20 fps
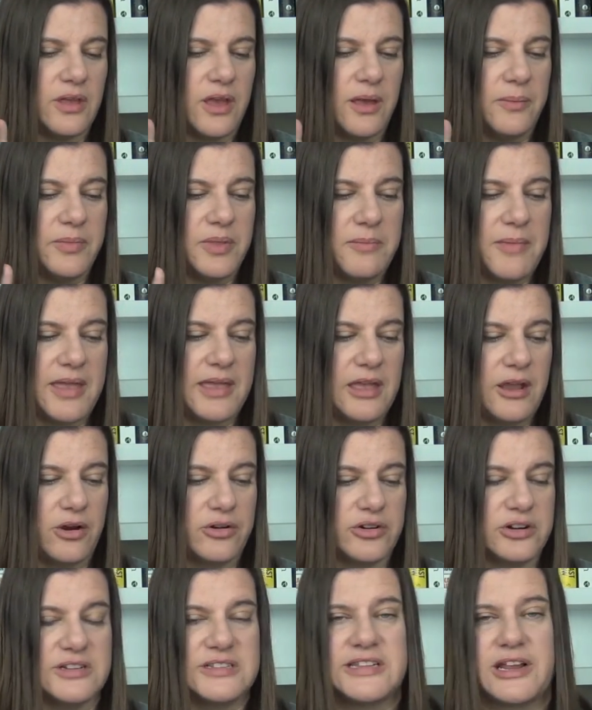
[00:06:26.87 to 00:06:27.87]
the main
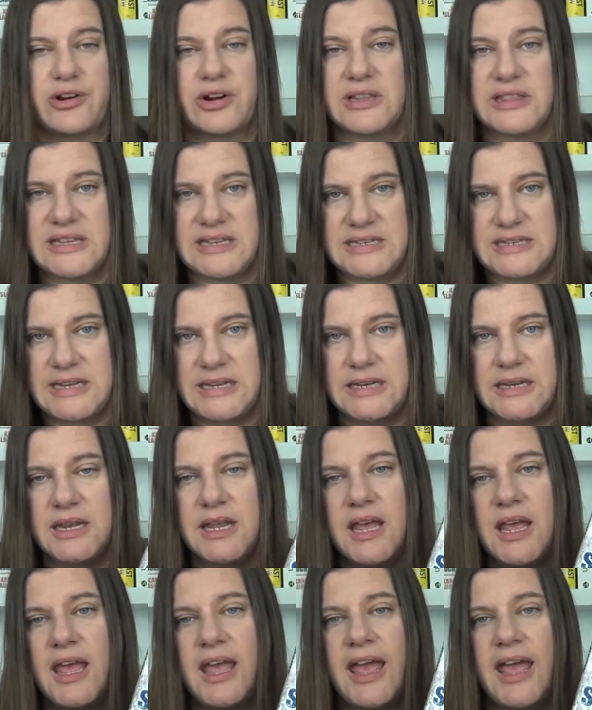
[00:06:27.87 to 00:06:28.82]
character, Sarah Linton.